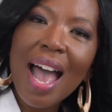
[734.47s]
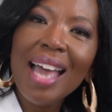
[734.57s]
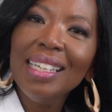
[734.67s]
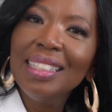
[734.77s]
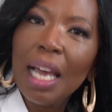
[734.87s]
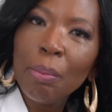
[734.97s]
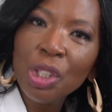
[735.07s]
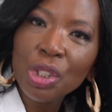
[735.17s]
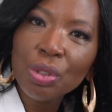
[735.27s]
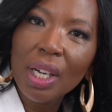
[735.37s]
and
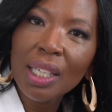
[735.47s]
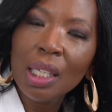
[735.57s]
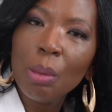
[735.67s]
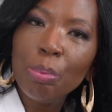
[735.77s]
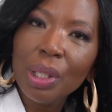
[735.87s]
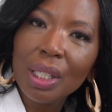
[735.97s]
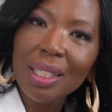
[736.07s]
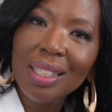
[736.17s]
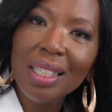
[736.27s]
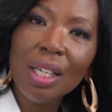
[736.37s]
demonstrate an
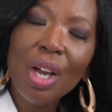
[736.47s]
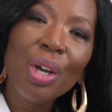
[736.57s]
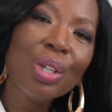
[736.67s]
ability